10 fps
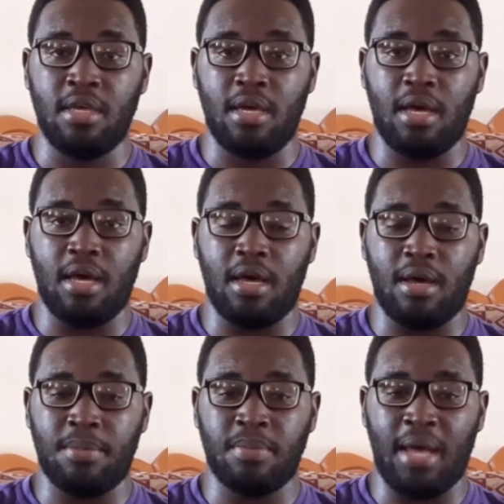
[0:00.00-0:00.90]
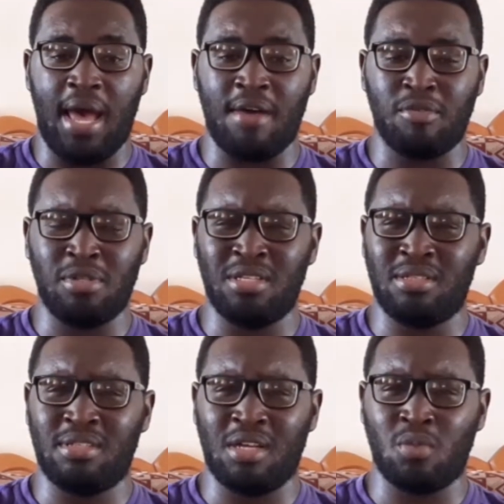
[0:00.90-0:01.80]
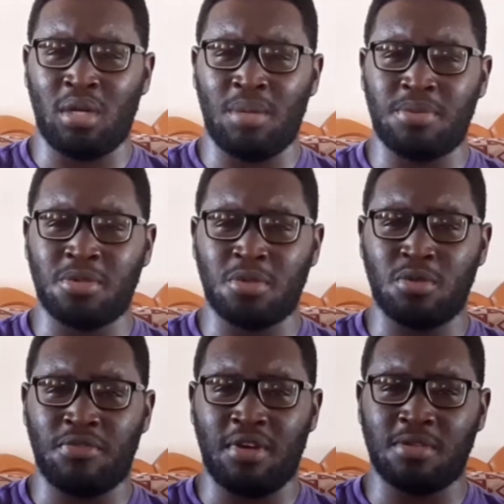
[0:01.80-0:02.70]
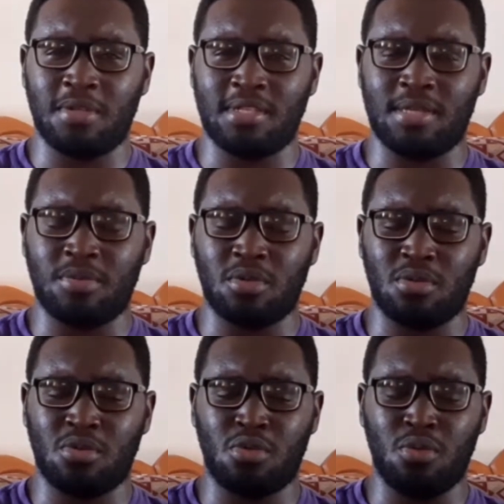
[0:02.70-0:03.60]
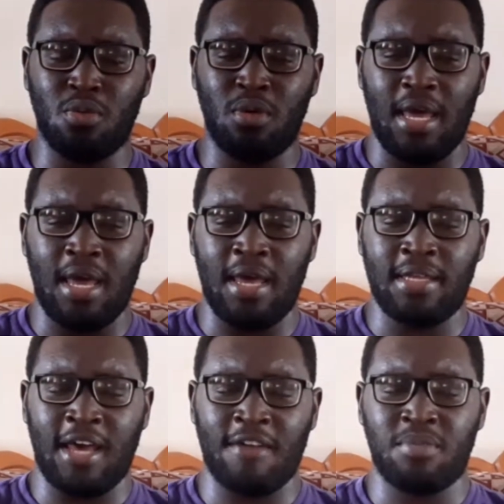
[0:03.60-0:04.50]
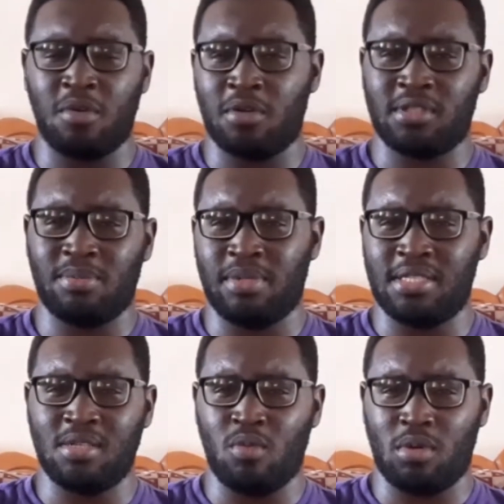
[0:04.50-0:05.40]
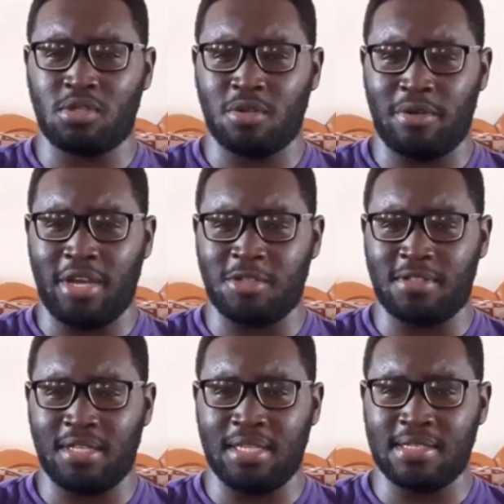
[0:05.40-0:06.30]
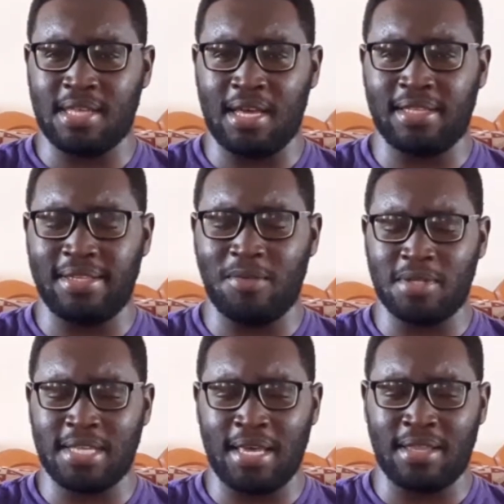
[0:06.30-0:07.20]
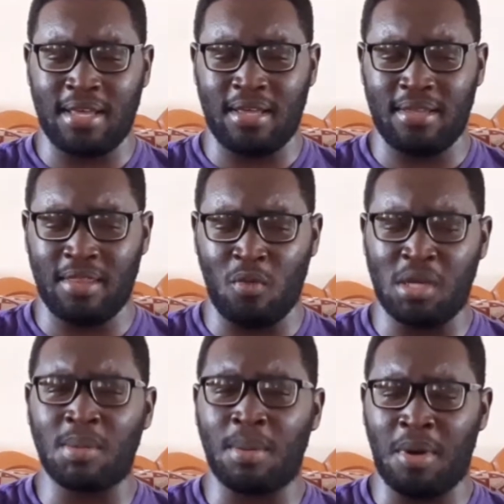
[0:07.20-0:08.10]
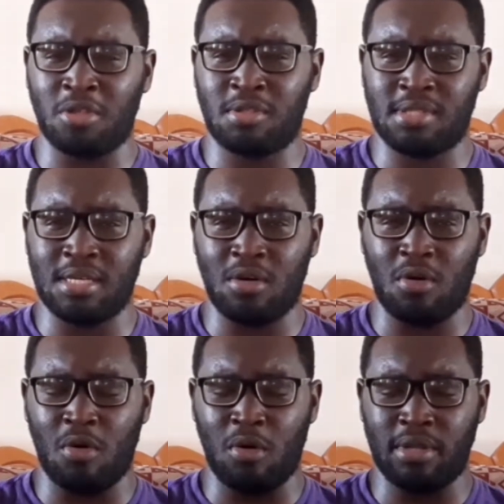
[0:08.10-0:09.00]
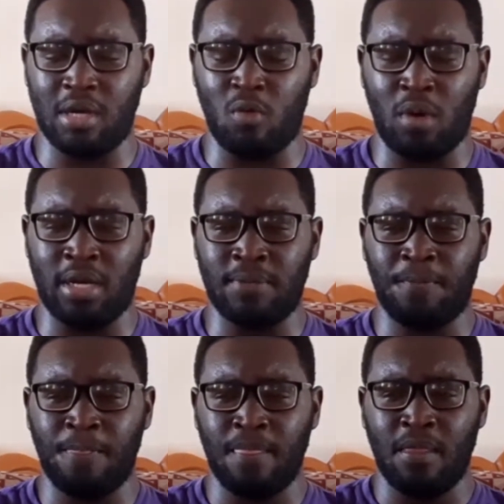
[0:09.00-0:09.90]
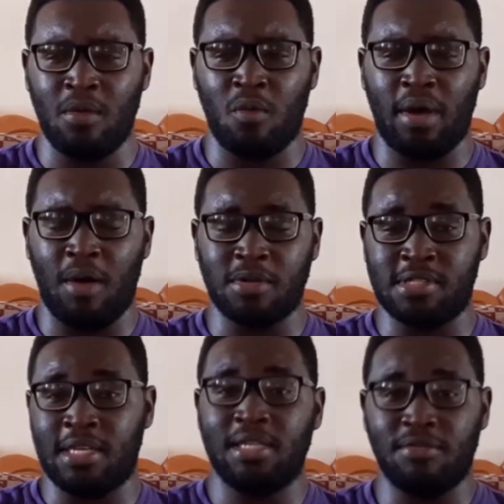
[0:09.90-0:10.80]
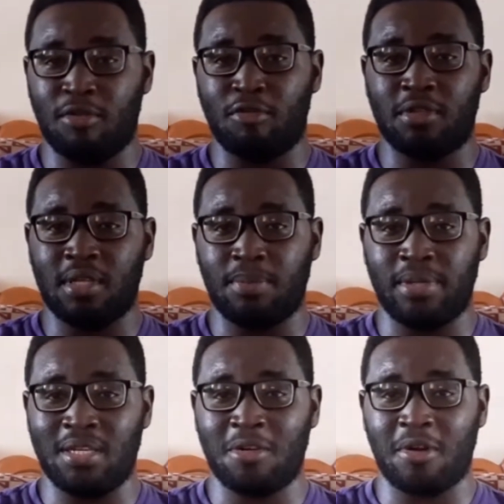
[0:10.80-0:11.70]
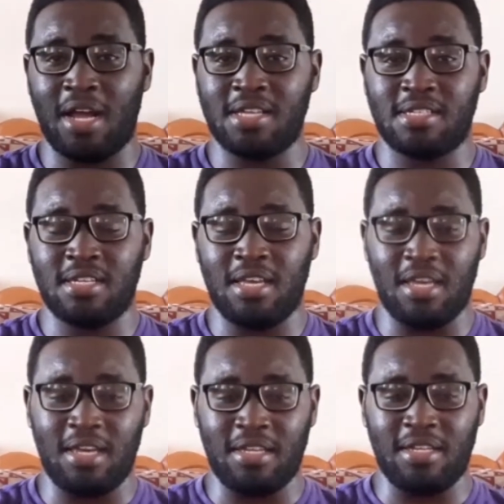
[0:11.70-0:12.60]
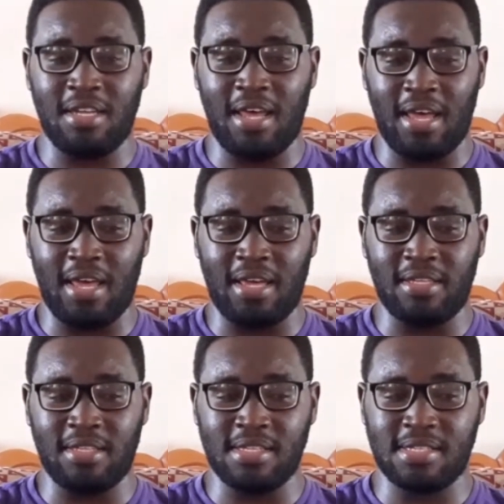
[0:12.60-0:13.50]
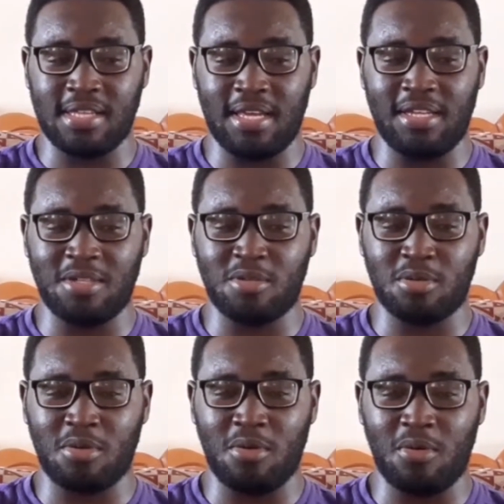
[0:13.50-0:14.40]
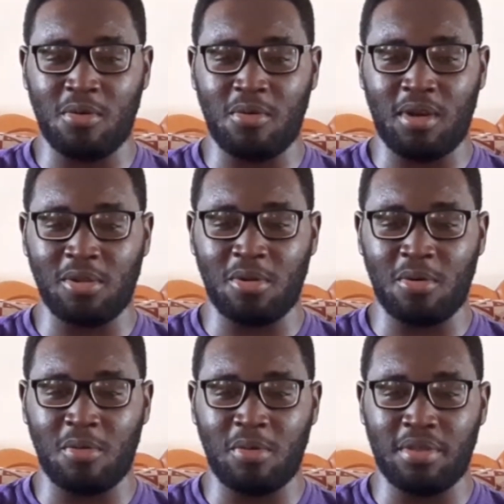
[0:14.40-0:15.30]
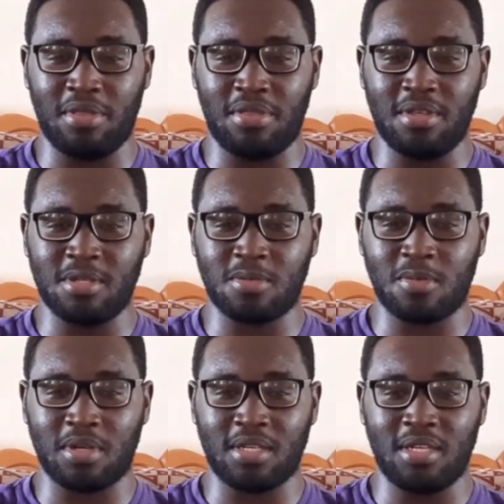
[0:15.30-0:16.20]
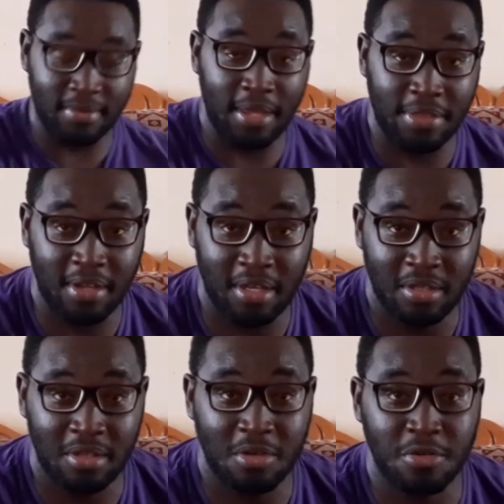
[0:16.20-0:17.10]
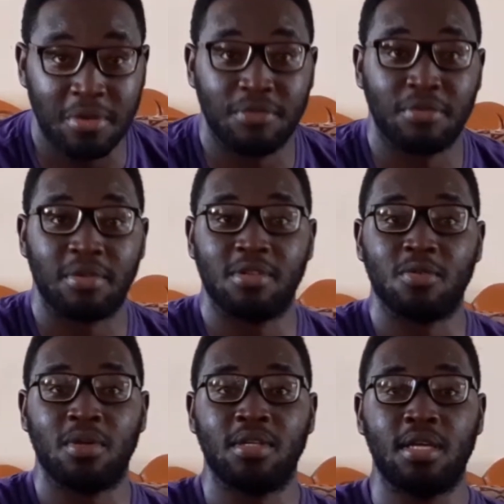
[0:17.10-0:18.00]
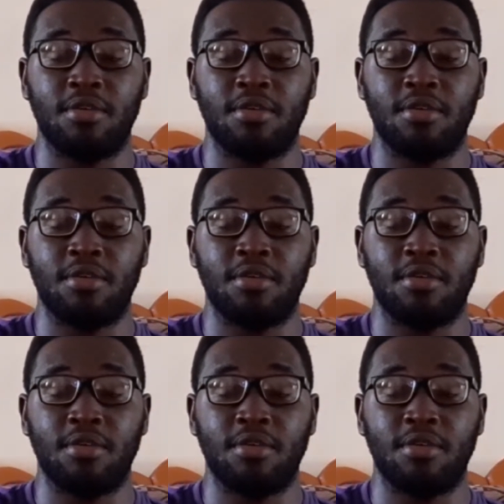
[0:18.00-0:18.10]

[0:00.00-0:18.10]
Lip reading: I've only done one episode so far, so this is episode 2, and I've been contemplating what story I should tell exactly. It either the one I'm about to tell or the one where I was nearly involved in a plane crash, and I decided to go along with this one. I think I need a drink for this one.